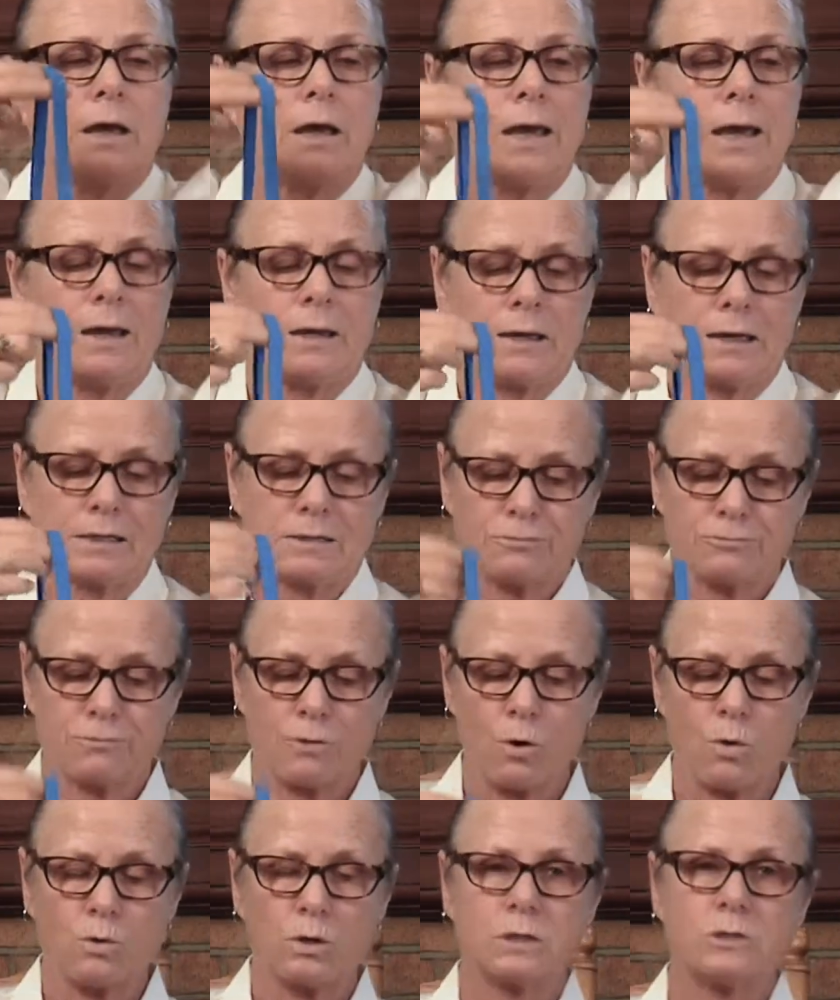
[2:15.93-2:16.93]
And it's
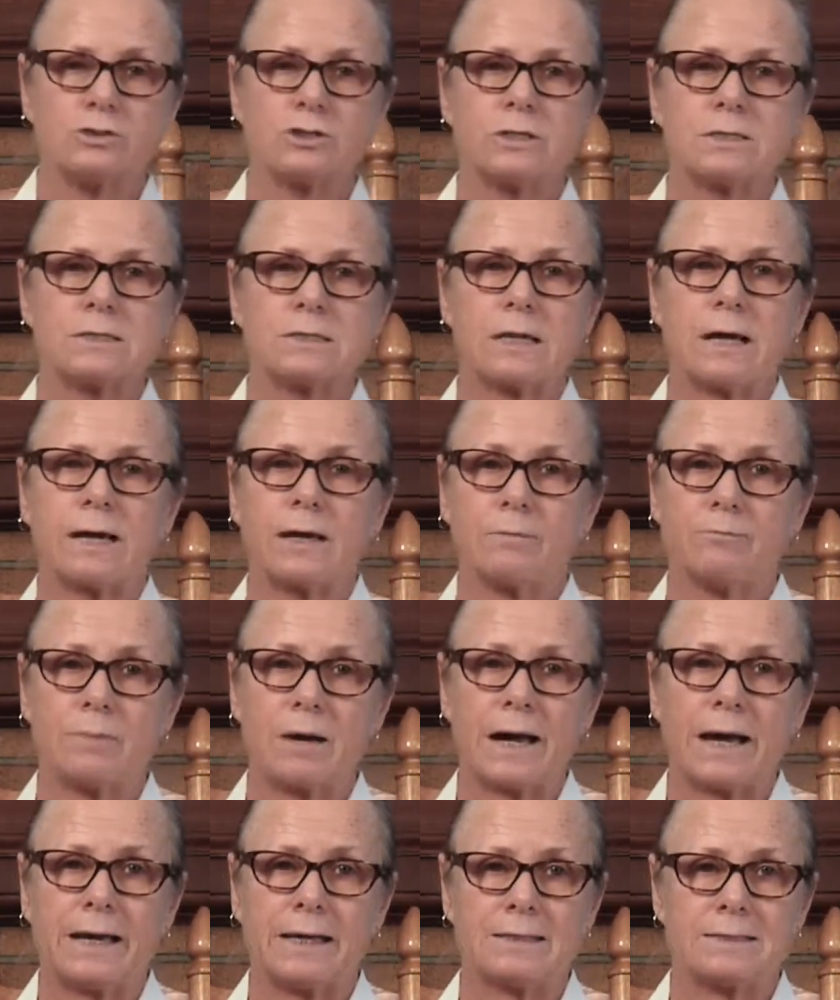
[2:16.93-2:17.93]
folded just like
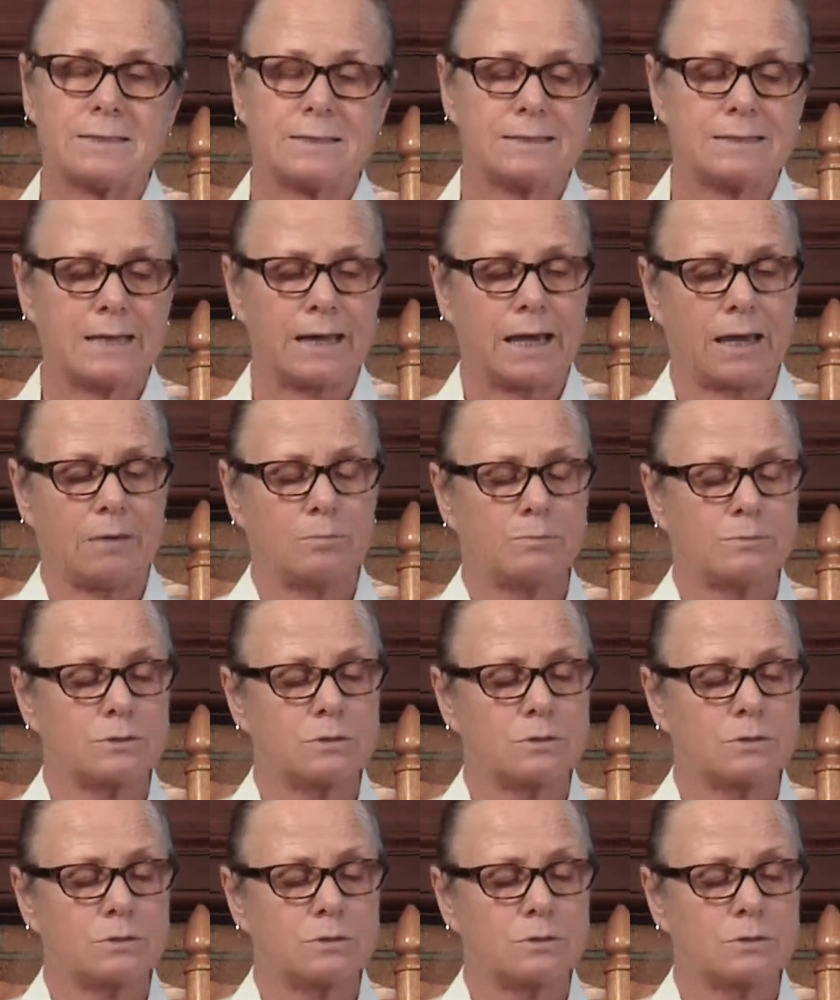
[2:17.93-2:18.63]
bias tape.